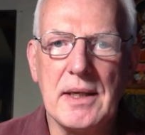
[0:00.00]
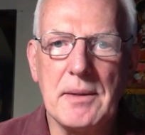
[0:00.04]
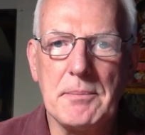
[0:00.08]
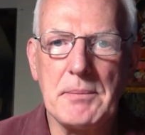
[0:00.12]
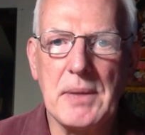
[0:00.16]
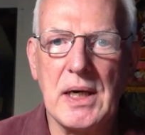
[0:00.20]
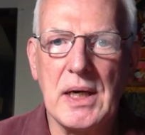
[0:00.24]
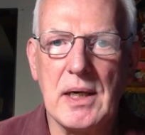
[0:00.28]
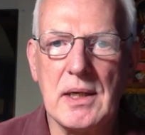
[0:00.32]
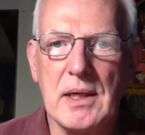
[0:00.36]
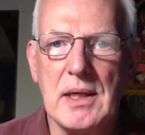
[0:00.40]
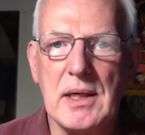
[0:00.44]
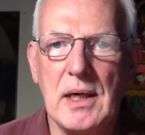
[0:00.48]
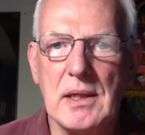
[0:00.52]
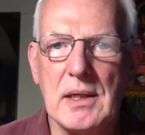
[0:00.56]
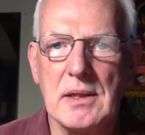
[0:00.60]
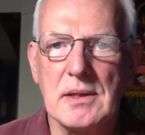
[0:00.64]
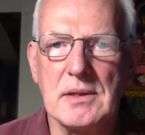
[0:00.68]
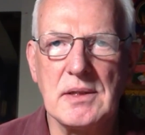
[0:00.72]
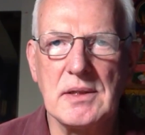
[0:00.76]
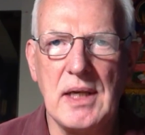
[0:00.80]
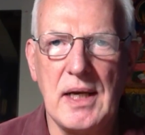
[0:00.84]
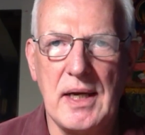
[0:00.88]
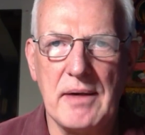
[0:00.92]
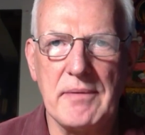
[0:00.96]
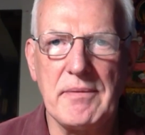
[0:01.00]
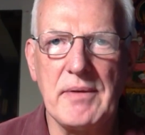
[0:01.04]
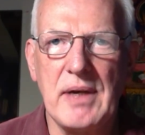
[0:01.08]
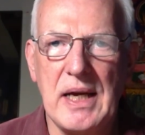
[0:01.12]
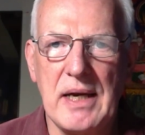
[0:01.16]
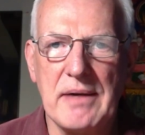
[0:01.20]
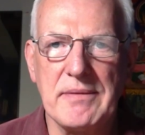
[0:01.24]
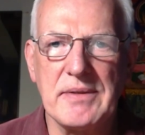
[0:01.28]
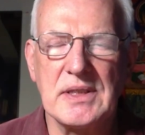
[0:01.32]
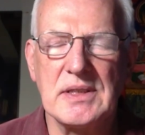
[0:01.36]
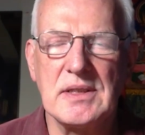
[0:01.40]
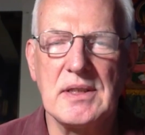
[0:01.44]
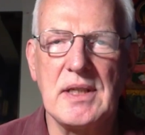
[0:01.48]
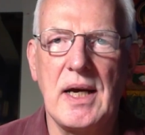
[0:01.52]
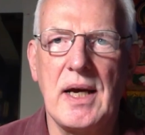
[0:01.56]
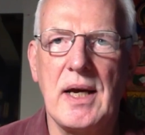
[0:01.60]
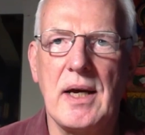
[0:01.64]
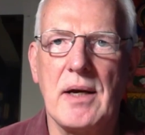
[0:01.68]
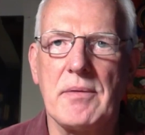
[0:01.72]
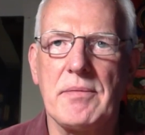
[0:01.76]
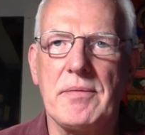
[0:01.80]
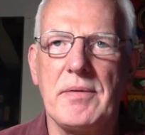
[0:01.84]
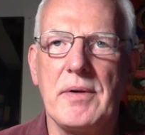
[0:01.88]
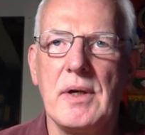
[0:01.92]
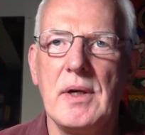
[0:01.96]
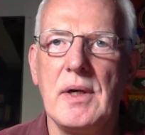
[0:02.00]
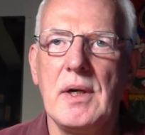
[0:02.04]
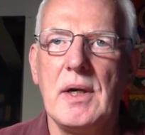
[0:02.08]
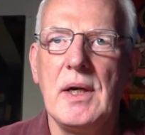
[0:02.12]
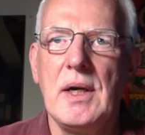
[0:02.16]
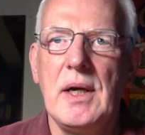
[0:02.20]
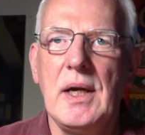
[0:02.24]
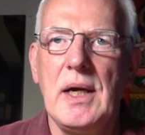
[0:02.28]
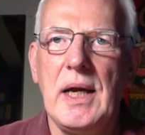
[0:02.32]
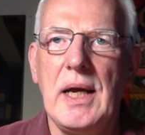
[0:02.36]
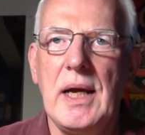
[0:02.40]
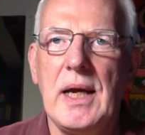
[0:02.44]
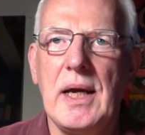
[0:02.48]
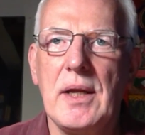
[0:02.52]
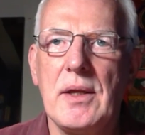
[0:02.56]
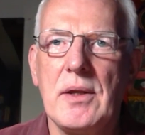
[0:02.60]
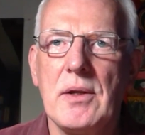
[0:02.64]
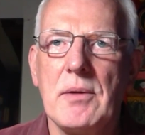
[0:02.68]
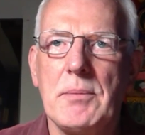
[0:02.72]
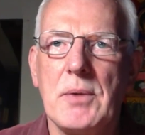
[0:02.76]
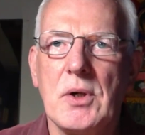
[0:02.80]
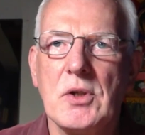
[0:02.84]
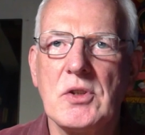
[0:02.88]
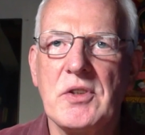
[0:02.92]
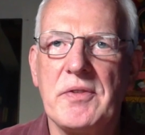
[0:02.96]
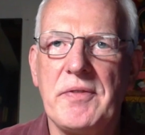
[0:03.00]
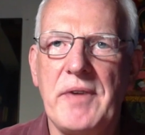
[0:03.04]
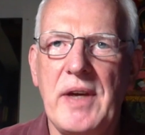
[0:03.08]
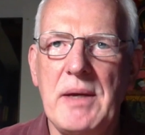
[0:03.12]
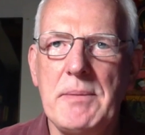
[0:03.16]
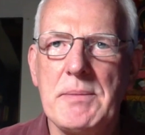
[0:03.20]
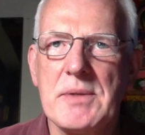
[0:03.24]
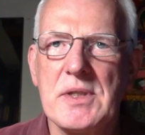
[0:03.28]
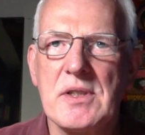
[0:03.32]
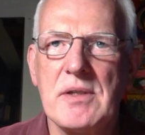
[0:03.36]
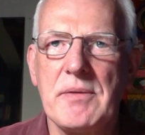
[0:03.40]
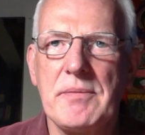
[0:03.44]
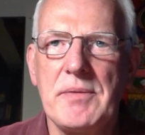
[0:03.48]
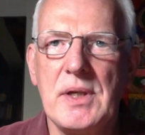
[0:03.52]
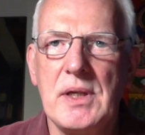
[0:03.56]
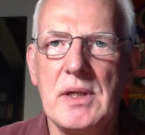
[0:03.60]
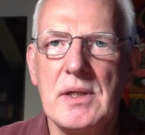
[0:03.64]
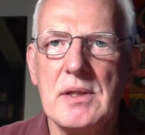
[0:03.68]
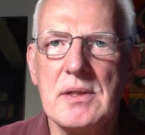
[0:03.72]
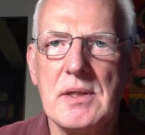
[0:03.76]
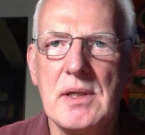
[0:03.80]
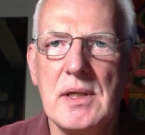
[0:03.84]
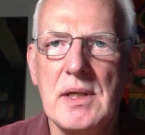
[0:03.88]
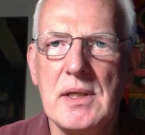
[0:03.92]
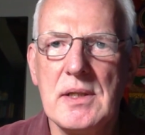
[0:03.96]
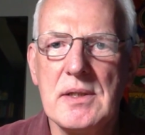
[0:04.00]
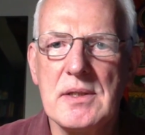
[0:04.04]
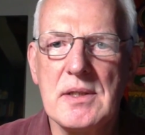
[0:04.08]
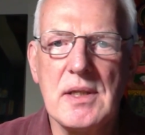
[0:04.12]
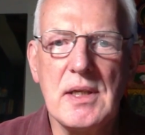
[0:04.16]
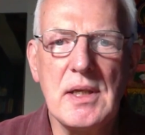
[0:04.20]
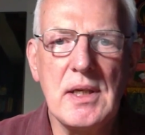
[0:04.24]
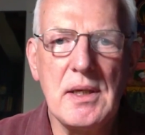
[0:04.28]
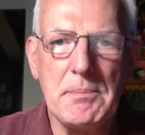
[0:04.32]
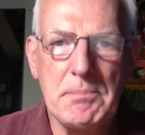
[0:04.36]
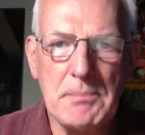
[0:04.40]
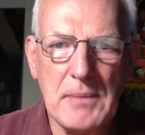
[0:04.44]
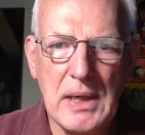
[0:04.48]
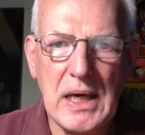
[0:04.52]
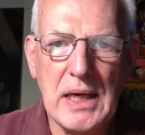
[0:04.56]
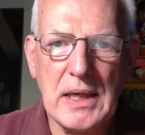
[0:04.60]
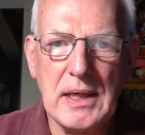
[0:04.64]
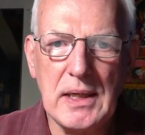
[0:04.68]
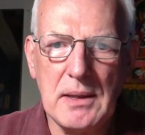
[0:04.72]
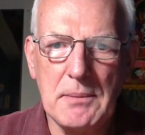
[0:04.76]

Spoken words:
Mahakalas have a staff, and the most famous of these is the Maning